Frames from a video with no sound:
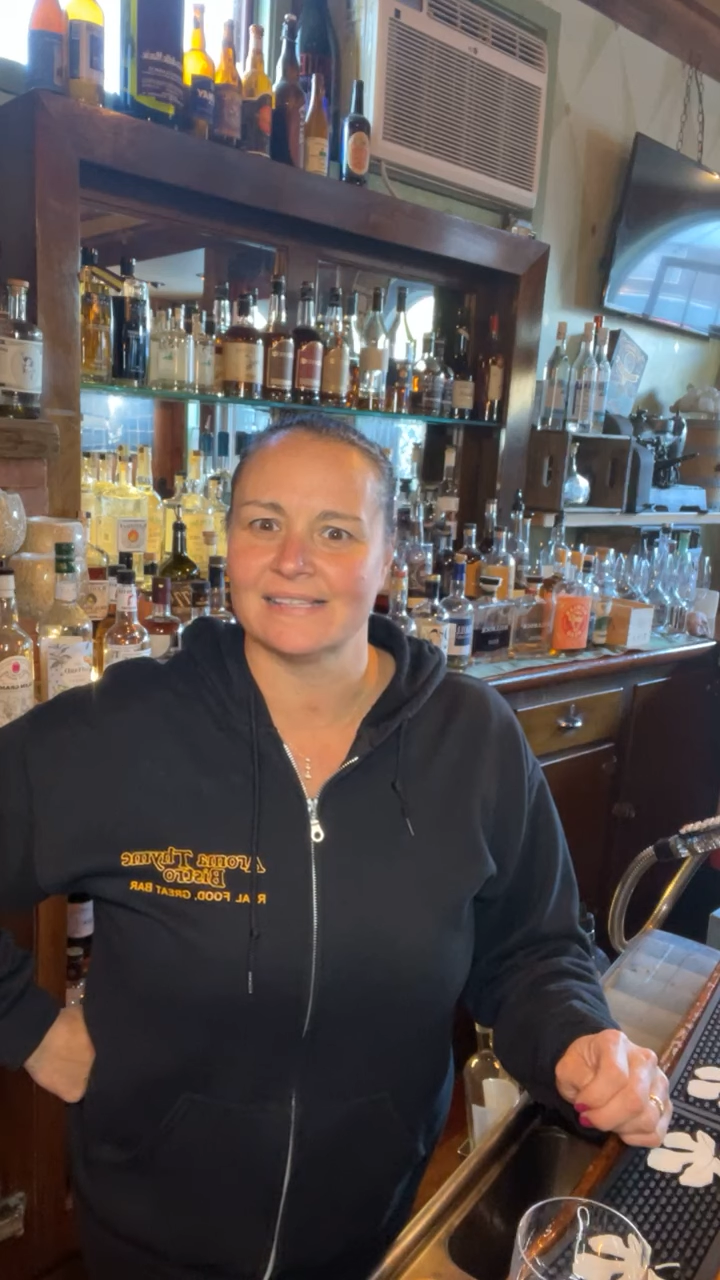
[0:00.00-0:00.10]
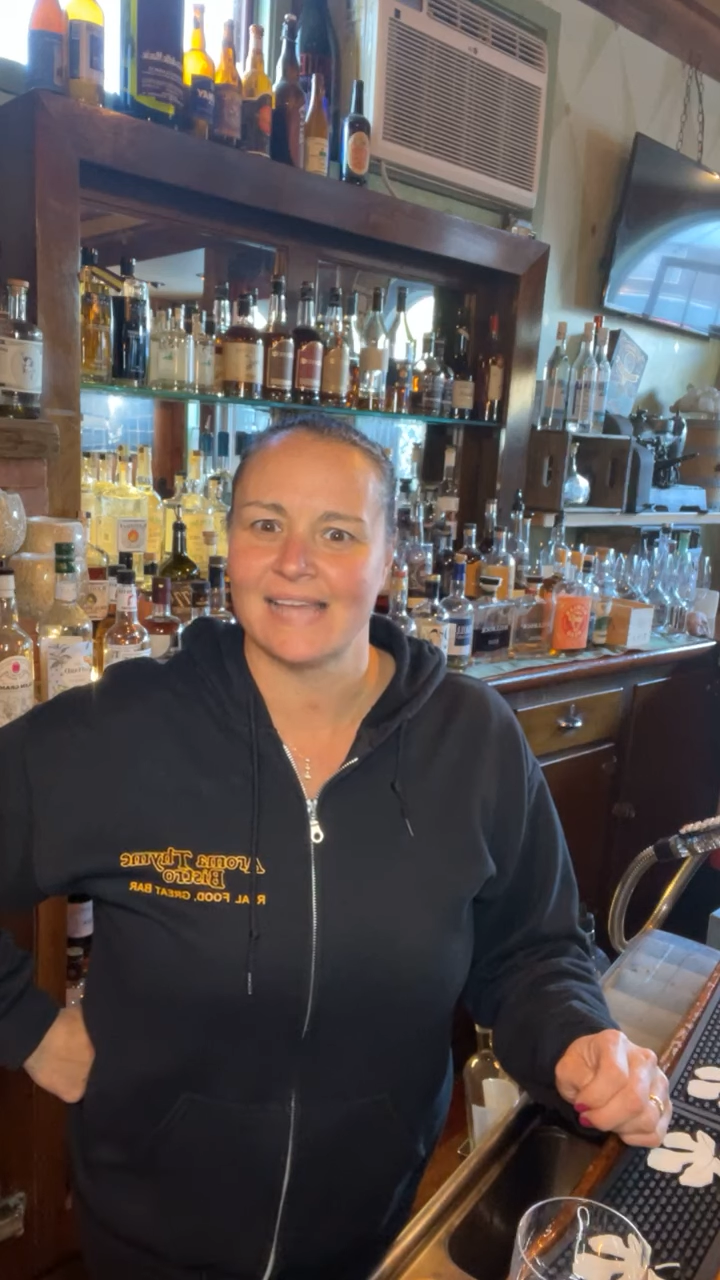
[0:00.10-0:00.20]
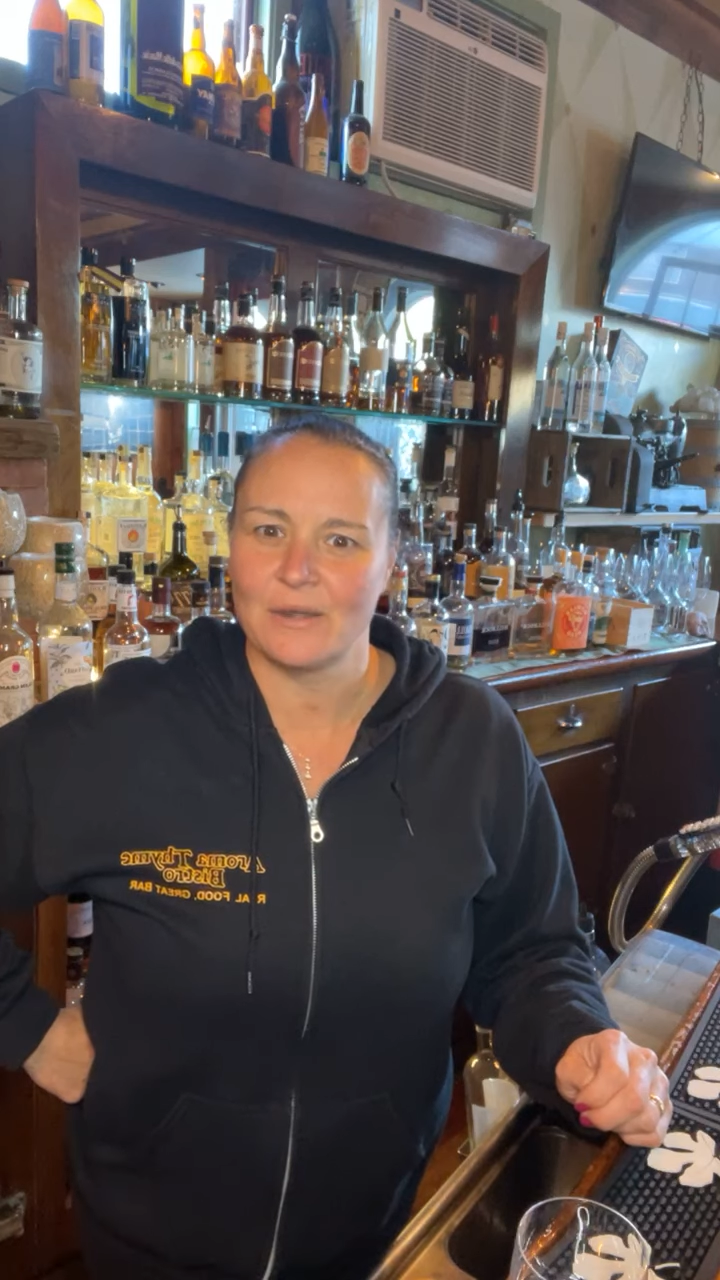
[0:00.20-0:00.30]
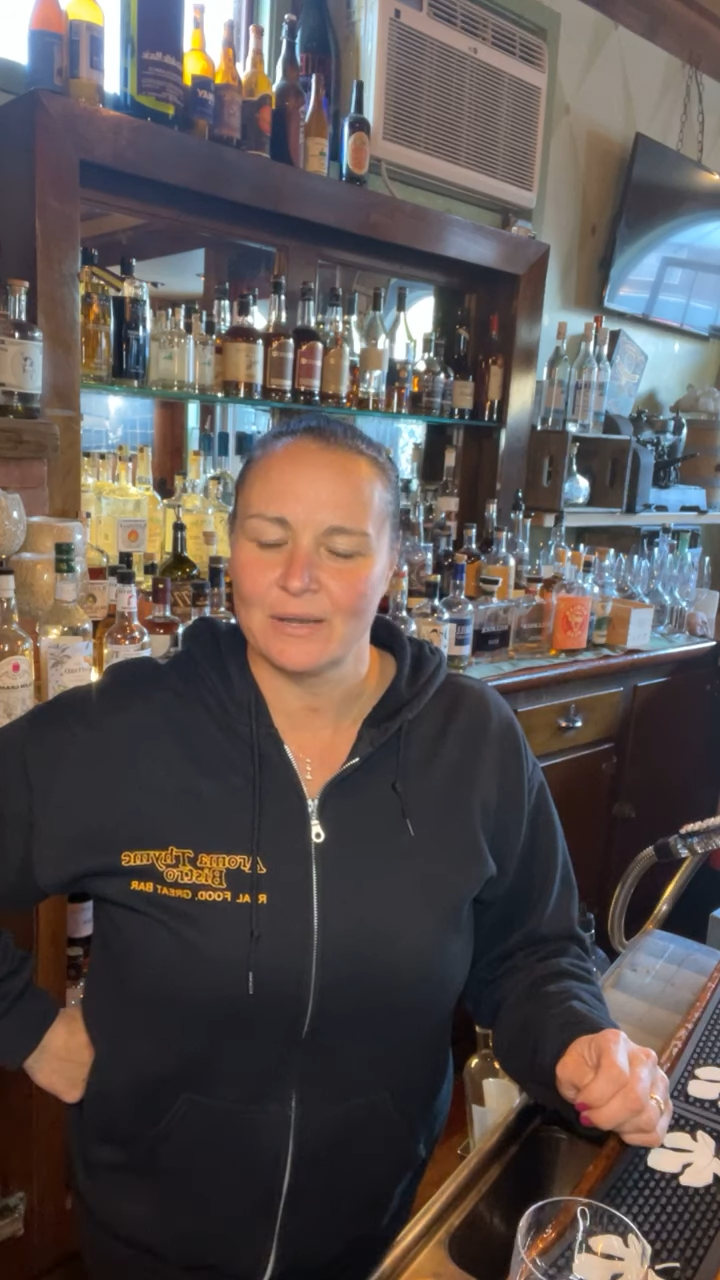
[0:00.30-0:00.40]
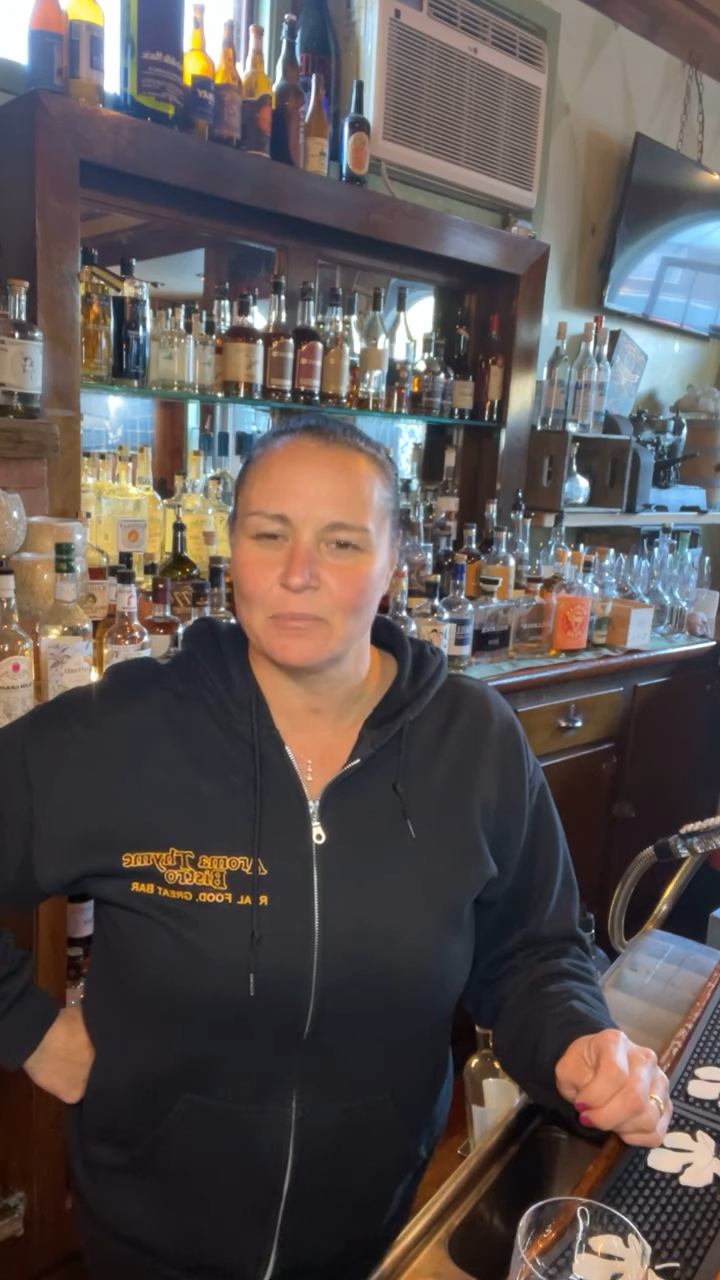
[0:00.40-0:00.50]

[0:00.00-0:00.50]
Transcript: Saturday